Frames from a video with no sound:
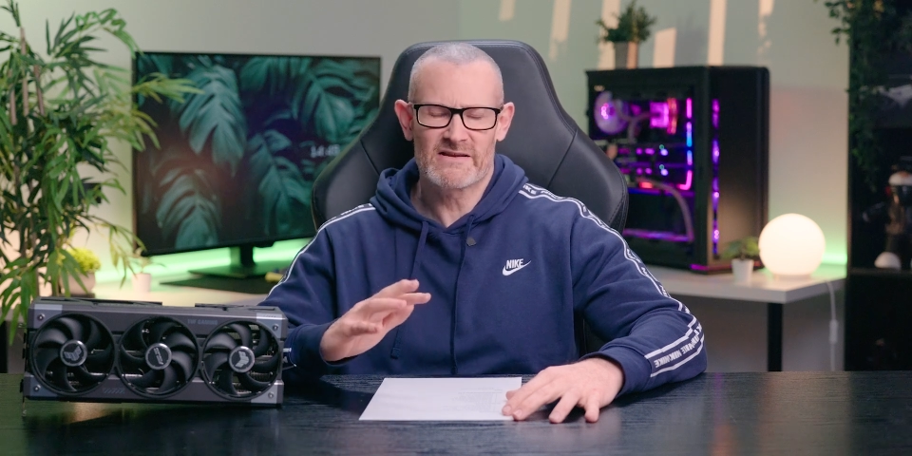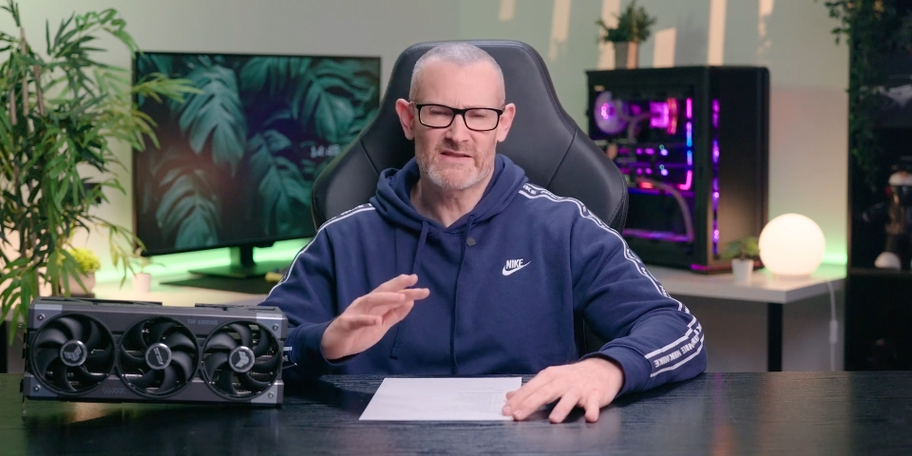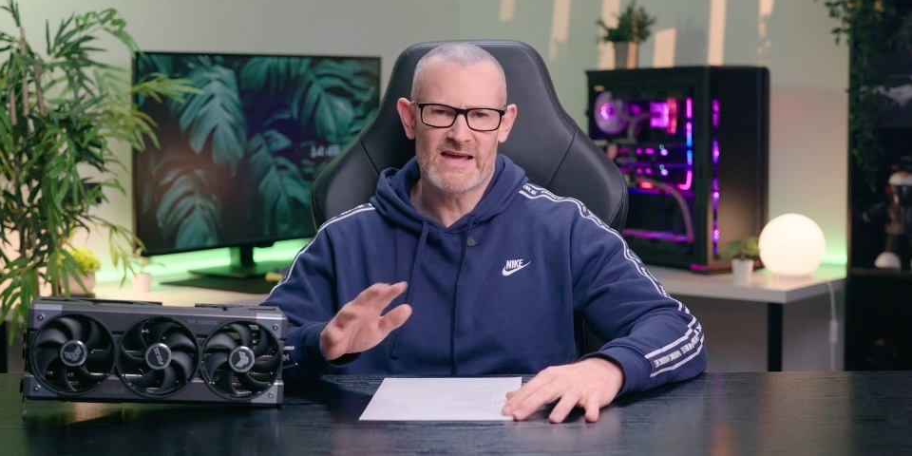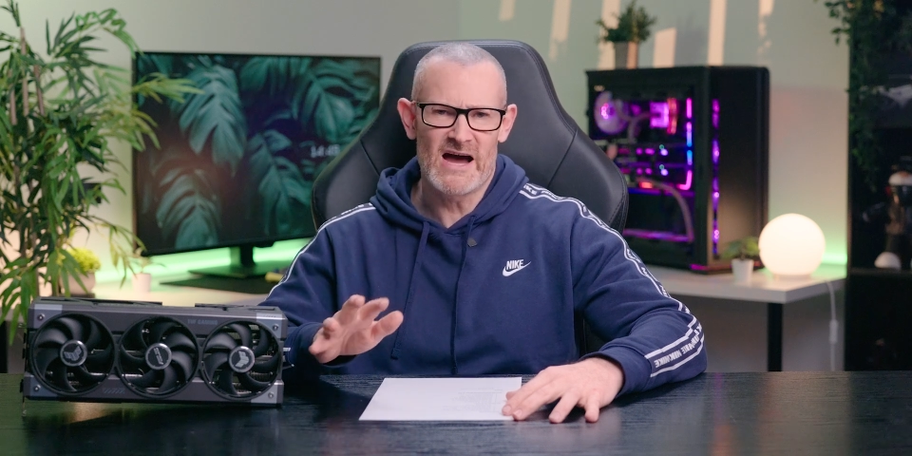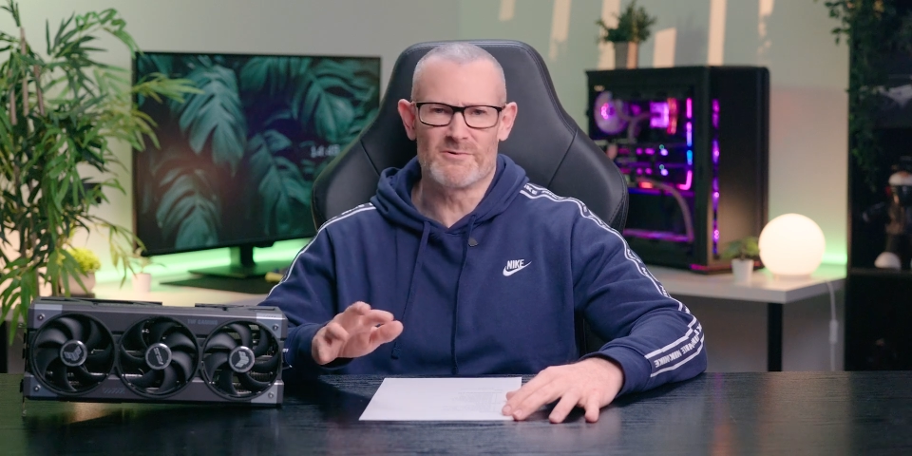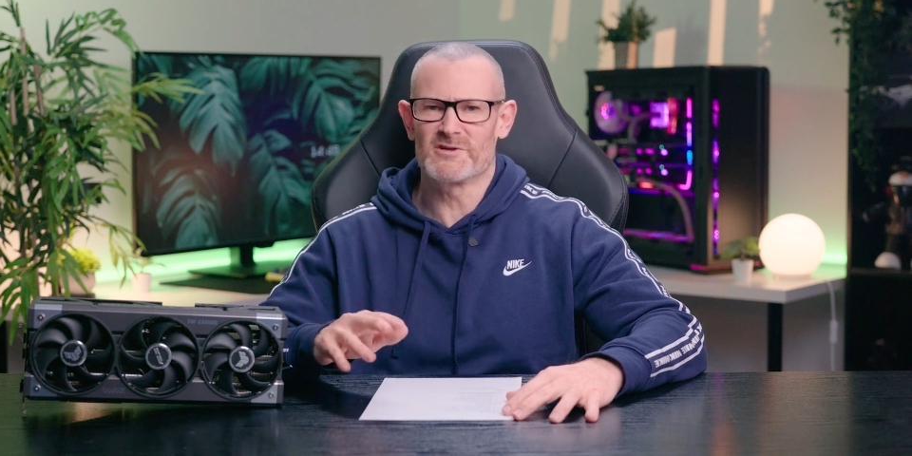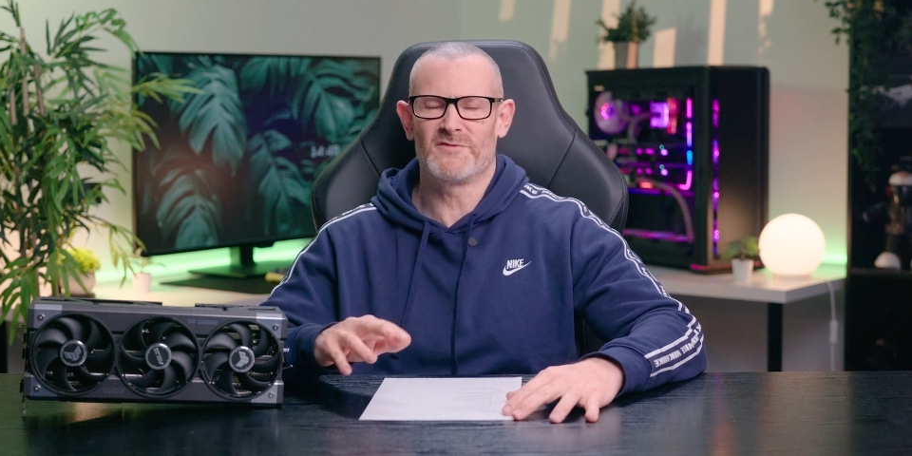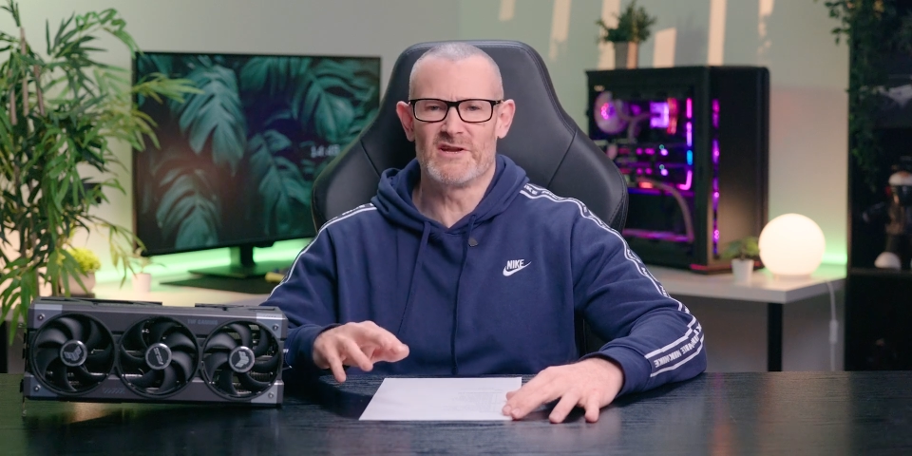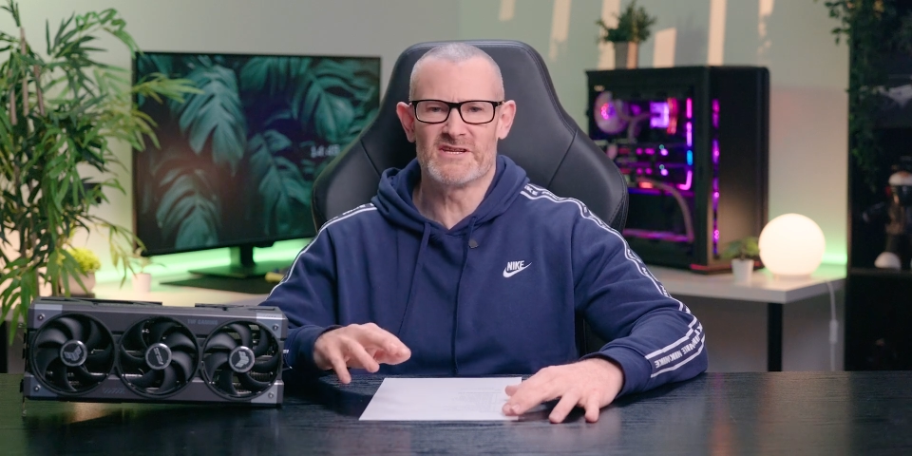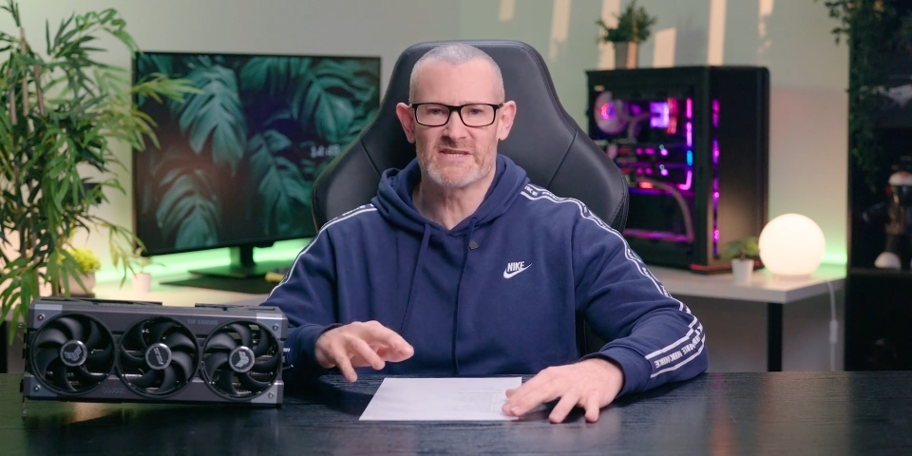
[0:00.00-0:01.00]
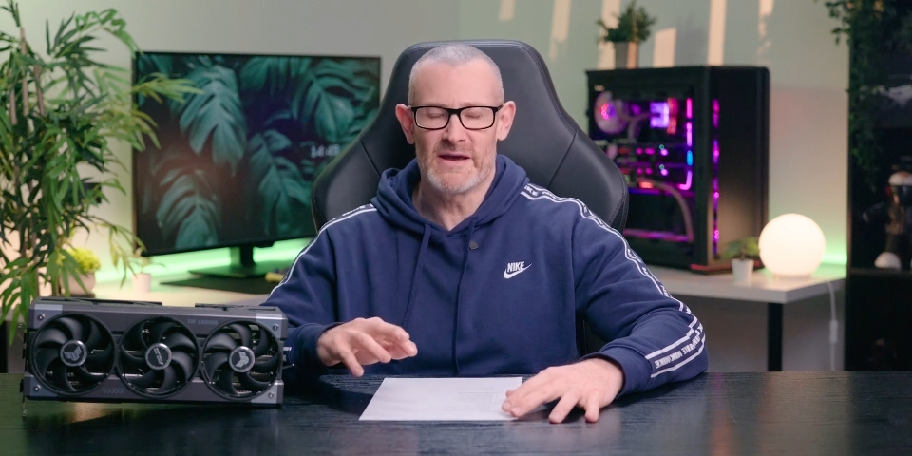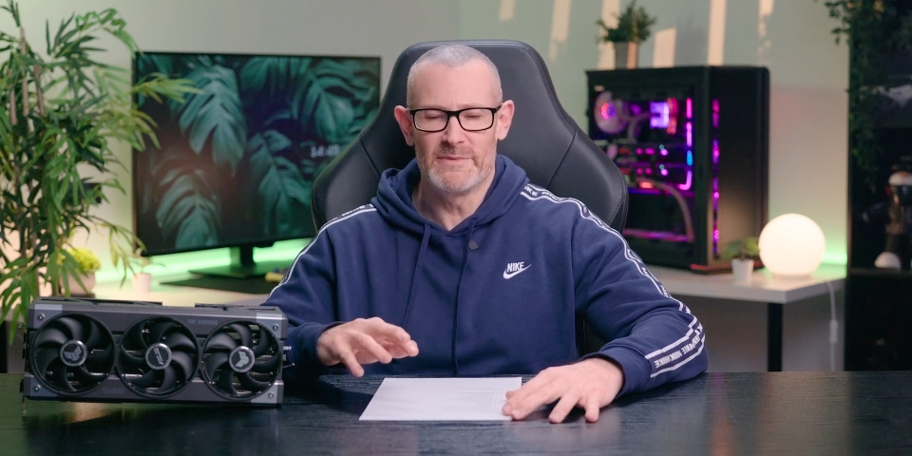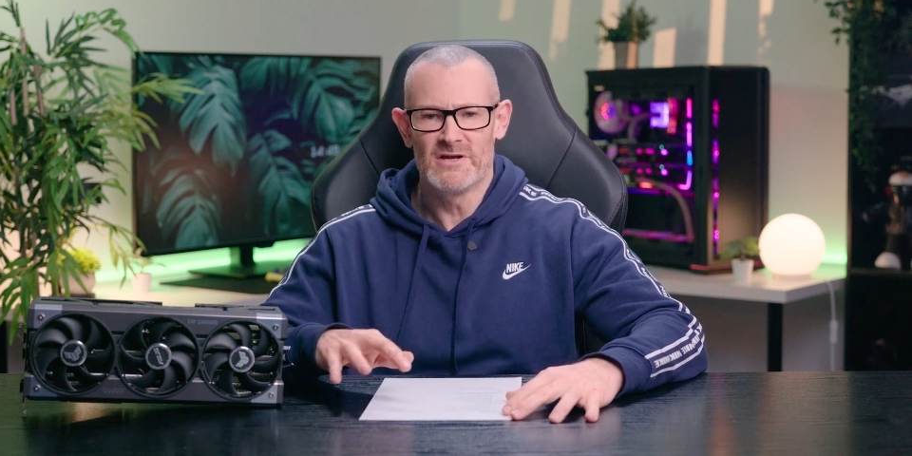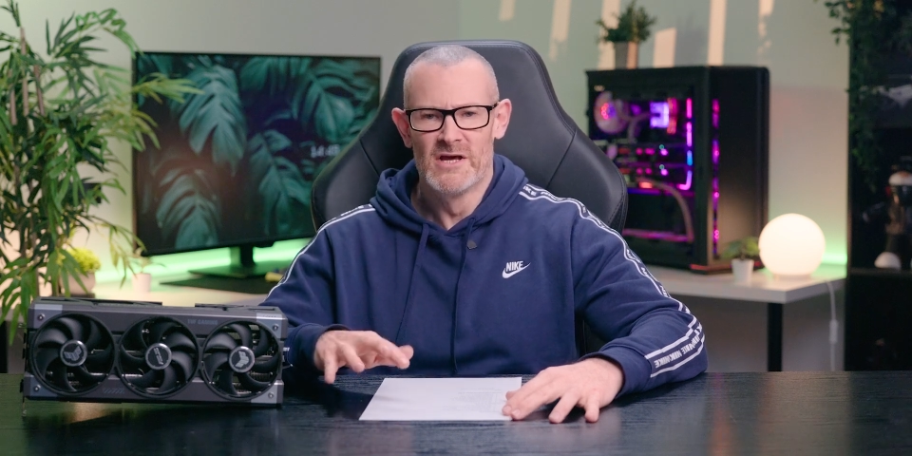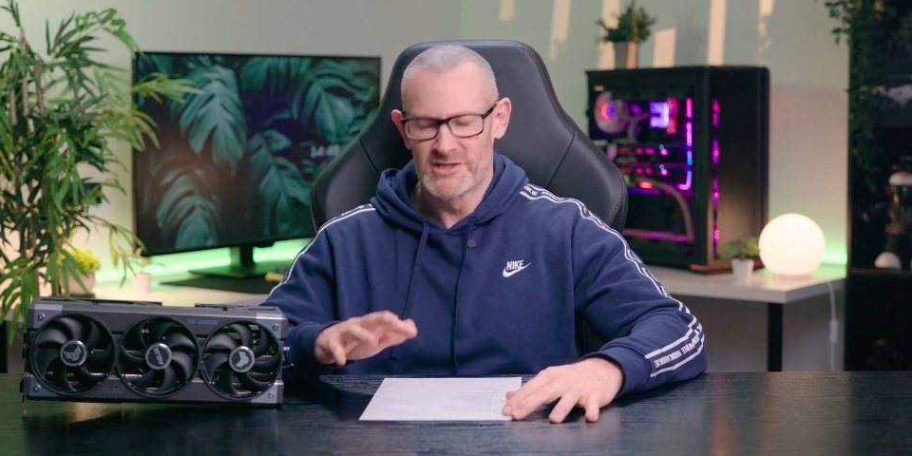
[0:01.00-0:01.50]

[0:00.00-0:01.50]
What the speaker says: the card was fully stable,